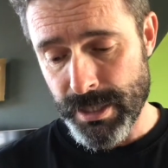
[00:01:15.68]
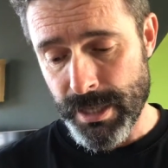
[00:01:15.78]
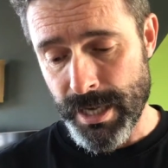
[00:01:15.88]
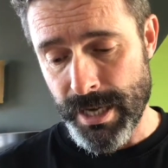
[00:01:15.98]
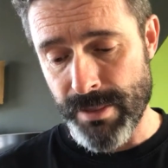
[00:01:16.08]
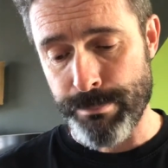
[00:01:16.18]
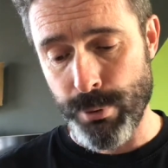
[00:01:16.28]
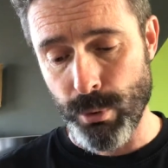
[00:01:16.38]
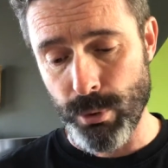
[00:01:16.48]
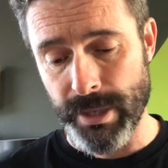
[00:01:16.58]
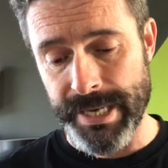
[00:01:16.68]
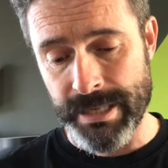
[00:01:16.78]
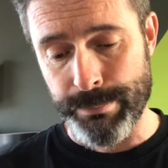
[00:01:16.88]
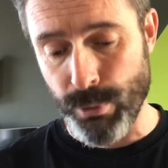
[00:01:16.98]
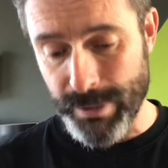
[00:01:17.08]
Paul
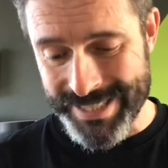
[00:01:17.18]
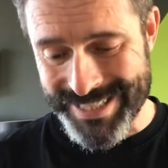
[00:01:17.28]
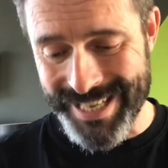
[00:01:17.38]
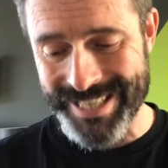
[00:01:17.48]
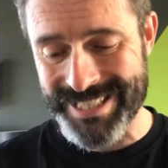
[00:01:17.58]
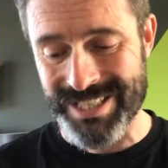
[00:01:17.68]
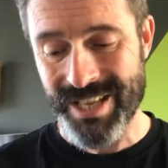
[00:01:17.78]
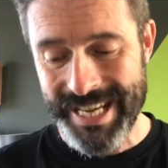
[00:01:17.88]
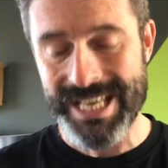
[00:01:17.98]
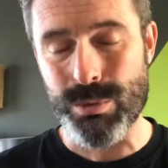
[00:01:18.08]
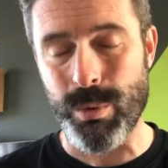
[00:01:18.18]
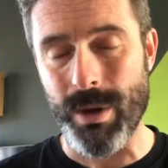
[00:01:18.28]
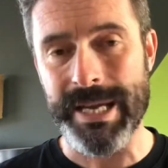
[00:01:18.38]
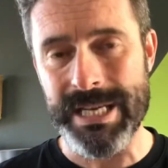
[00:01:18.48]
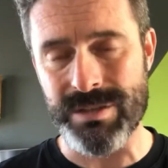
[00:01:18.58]
insists that
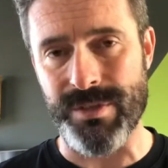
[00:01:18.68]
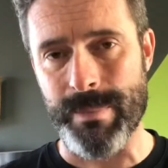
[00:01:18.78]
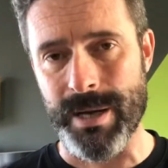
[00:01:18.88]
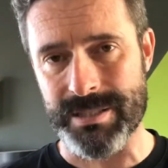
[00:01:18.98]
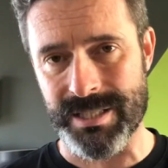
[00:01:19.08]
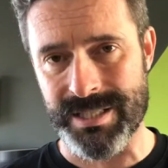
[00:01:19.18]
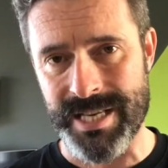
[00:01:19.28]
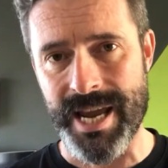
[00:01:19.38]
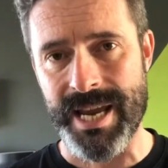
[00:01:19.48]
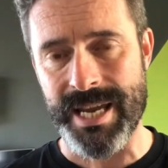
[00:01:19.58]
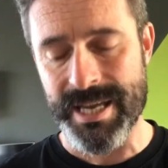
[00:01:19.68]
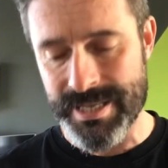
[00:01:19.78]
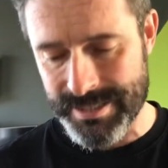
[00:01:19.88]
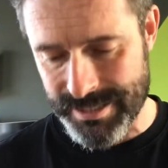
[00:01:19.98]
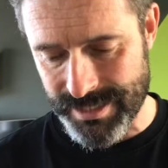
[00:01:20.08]
each of them are to stay
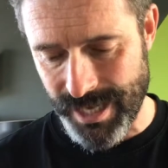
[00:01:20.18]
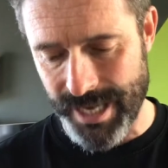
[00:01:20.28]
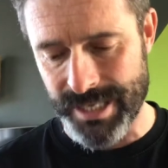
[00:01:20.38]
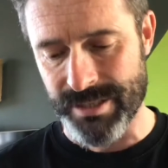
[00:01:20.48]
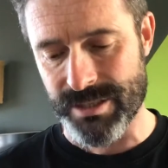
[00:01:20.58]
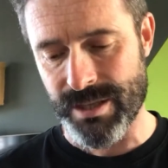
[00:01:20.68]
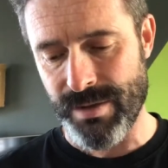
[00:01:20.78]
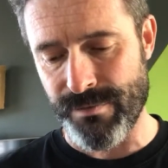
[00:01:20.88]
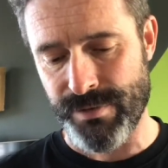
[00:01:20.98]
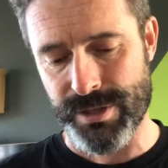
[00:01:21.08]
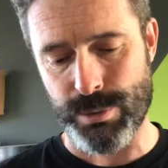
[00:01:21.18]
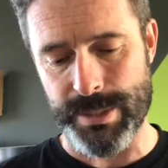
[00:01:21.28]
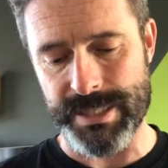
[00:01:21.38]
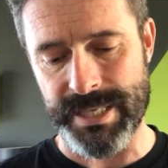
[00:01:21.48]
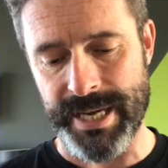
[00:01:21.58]
silent, verse
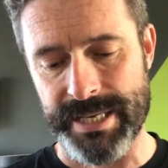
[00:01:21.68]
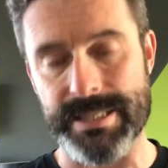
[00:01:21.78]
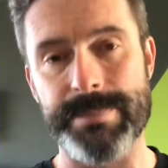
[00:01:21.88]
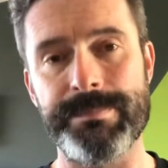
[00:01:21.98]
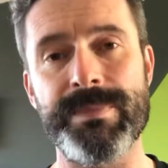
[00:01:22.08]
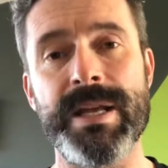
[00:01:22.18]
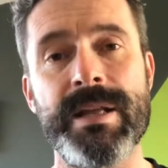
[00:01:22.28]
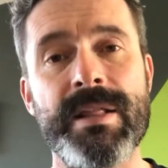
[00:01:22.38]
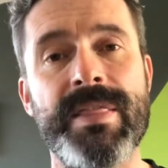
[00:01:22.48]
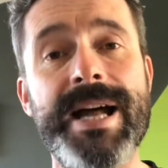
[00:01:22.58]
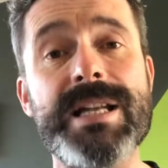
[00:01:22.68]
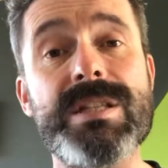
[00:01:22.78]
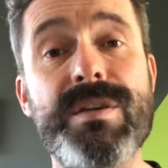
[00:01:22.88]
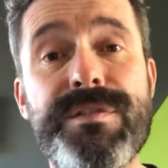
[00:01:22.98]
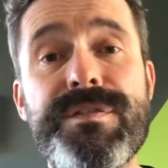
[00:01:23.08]
28. That's
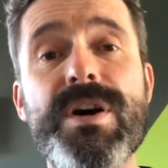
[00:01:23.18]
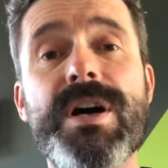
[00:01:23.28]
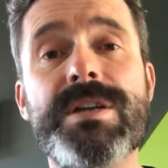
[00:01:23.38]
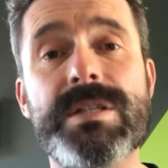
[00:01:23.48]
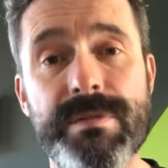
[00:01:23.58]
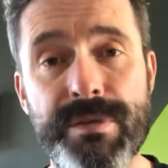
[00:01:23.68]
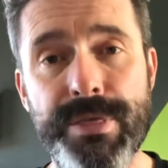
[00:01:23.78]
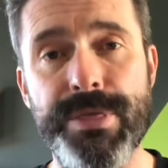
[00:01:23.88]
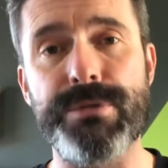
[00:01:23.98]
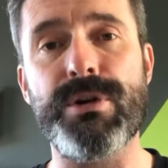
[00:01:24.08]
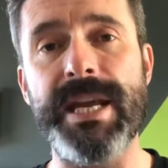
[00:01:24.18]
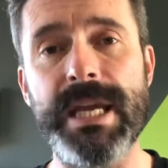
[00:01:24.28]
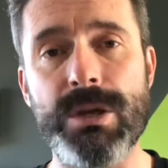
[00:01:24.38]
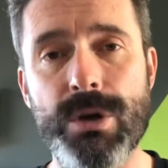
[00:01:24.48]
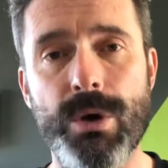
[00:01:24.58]
the first of
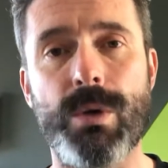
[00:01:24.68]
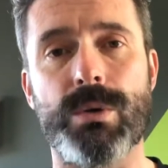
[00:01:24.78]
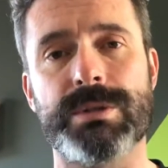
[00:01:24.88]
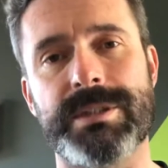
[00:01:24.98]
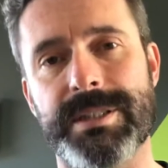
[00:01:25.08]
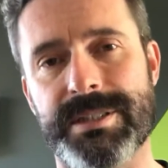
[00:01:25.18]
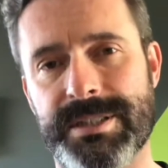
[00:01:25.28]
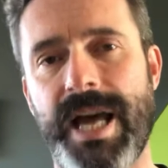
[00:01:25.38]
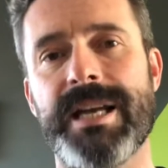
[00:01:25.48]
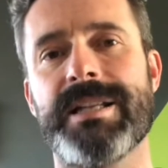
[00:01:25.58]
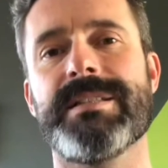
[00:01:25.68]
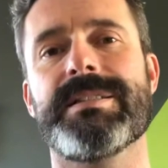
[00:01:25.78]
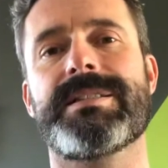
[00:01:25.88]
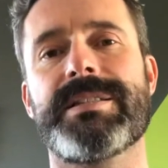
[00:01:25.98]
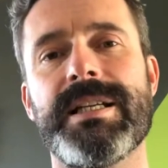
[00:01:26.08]
three calls to
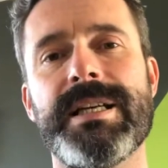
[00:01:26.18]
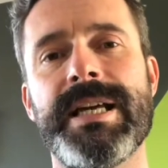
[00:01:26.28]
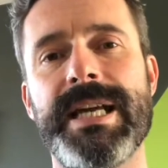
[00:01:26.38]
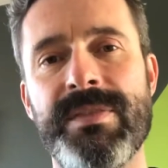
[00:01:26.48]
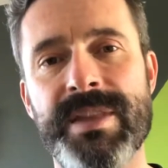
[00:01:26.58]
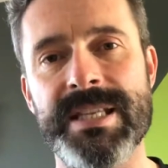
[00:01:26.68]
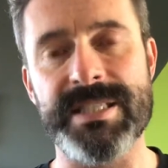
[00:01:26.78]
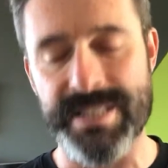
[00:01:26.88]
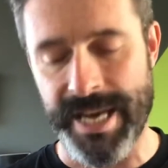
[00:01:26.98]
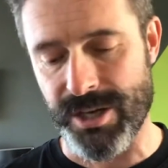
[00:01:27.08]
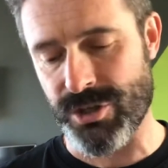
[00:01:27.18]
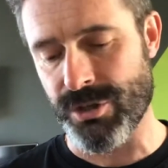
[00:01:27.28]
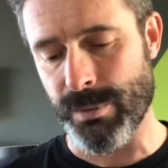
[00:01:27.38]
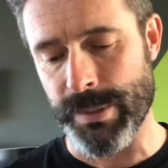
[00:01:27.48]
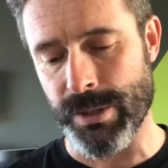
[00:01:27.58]
silence in this section
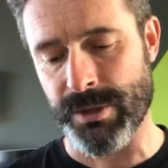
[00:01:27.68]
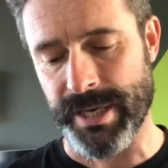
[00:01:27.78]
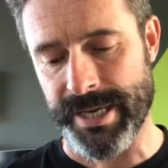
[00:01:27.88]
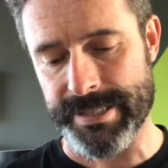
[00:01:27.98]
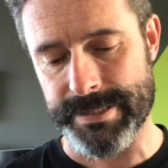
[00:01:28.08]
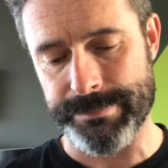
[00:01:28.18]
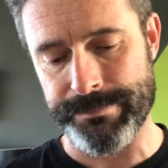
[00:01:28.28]
that we're looking at.